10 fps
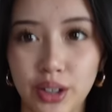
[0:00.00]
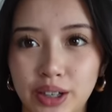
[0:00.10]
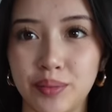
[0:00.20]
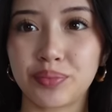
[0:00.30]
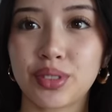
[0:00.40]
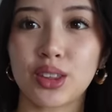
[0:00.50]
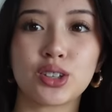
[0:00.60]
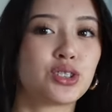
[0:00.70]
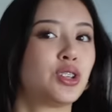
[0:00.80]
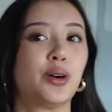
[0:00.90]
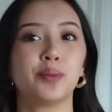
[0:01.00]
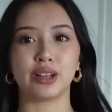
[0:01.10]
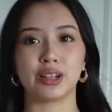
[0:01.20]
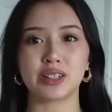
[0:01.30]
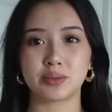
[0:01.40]
Okay, so
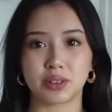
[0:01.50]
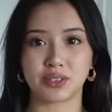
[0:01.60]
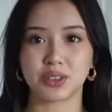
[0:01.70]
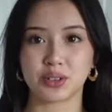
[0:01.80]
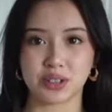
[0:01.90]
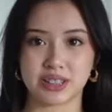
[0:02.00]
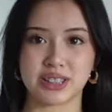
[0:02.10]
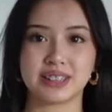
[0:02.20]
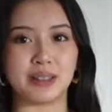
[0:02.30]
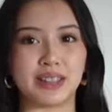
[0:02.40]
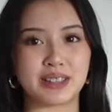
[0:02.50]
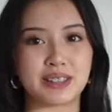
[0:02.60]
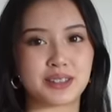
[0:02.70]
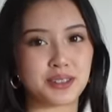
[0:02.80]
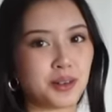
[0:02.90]
here is one of the corset. It's
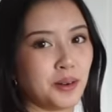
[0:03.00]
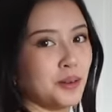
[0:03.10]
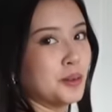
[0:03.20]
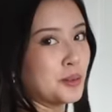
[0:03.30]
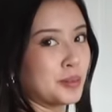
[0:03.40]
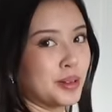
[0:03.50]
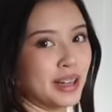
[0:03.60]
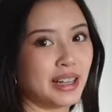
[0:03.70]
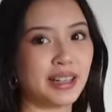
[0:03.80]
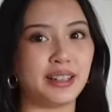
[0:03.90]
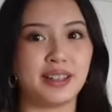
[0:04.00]
so pretty.